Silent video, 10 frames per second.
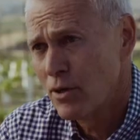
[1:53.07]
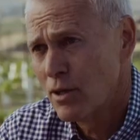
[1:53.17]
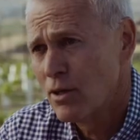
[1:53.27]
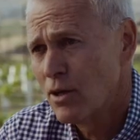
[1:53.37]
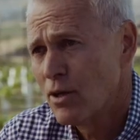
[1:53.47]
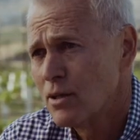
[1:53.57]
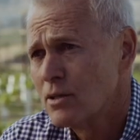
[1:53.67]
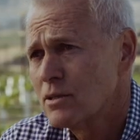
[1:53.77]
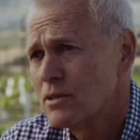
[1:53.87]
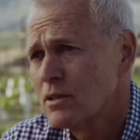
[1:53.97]
fairly
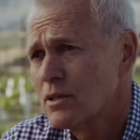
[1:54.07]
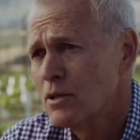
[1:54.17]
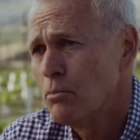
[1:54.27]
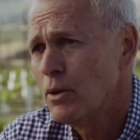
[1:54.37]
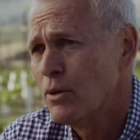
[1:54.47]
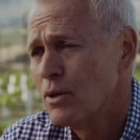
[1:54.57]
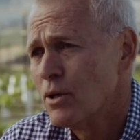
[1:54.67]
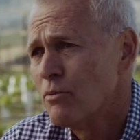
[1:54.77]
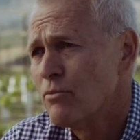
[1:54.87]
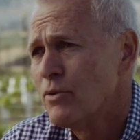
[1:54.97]
large
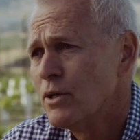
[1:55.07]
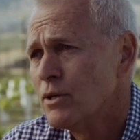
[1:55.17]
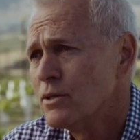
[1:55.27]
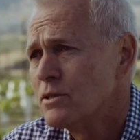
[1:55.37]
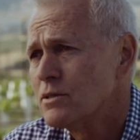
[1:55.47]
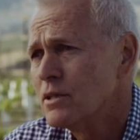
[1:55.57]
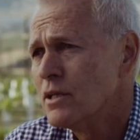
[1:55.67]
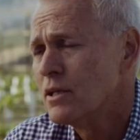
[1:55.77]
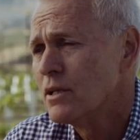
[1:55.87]
component of vineyards